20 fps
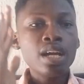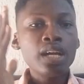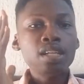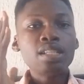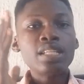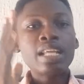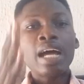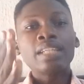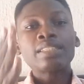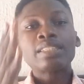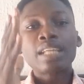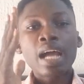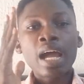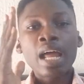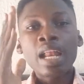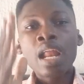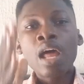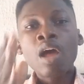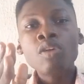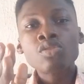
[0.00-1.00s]
that
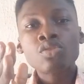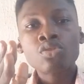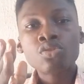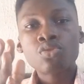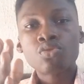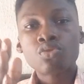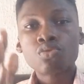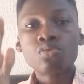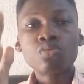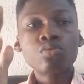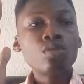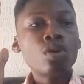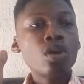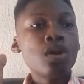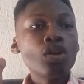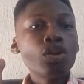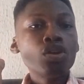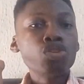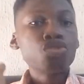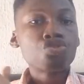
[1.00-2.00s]
allows you to
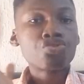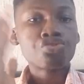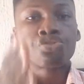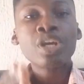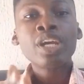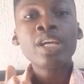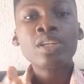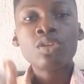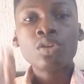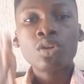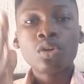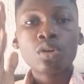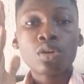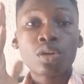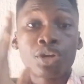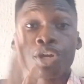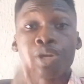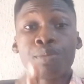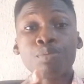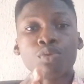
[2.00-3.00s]
trade your
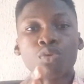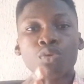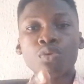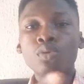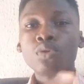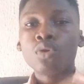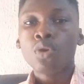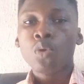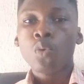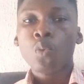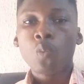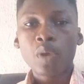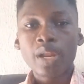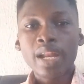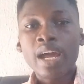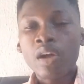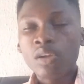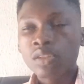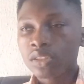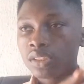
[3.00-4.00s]
crypto
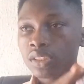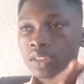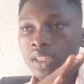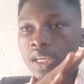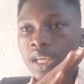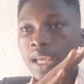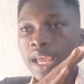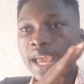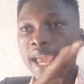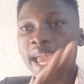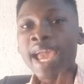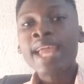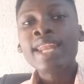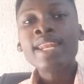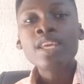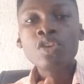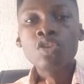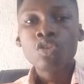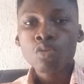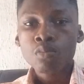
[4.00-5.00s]
without
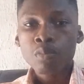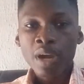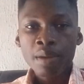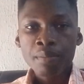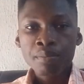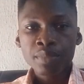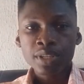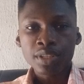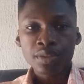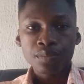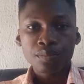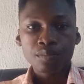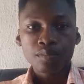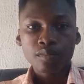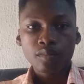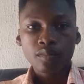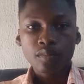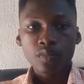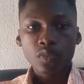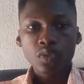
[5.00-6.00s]
any human being,
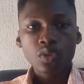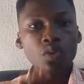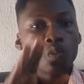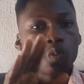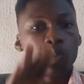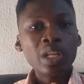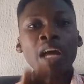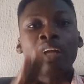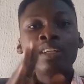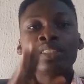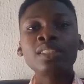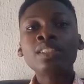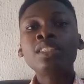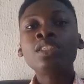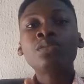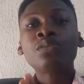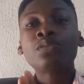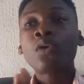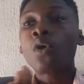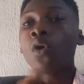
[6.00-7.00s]
without the
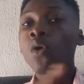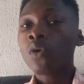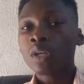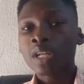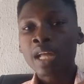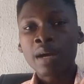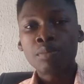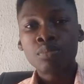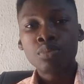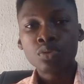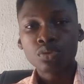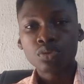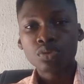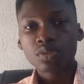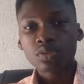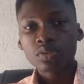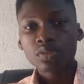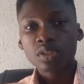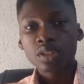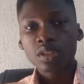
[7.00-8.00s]
need for other books.
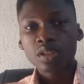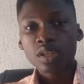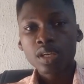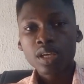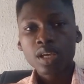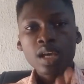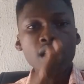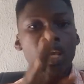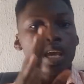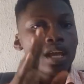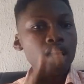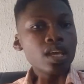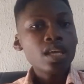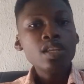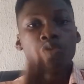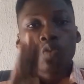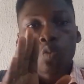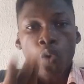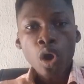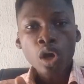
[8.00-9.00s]

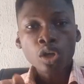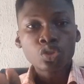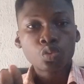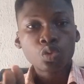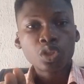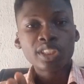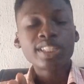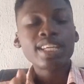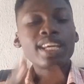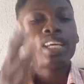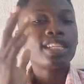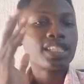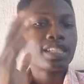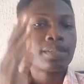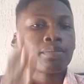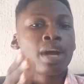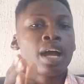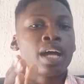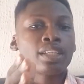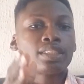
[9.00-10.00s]
It works with a
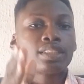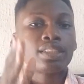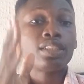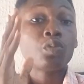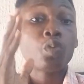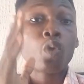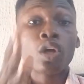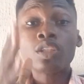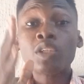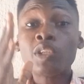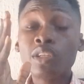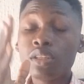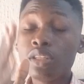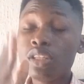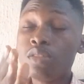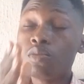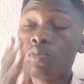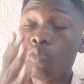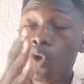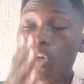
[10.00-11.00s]

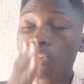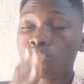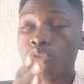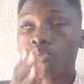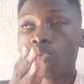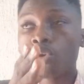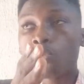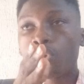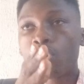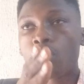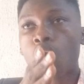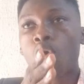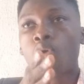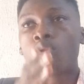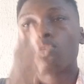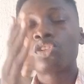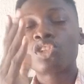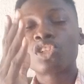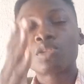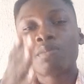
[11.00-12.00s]
it works with what we call
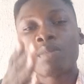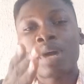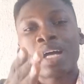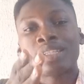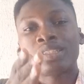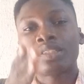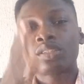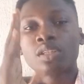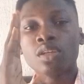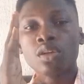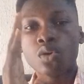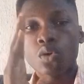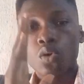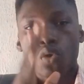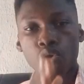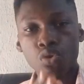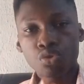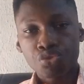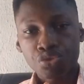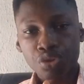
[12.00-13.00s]
smart
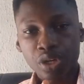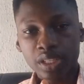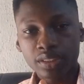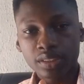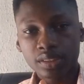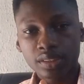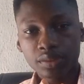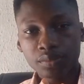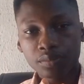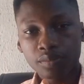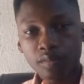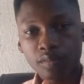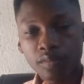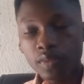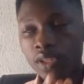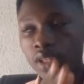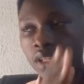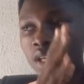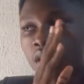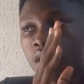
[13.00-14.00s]
contracts.
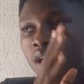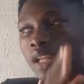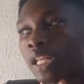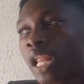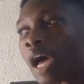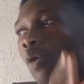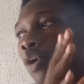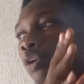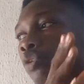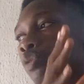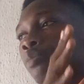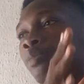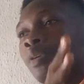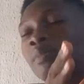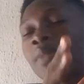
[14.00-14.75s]
Now, what do we mean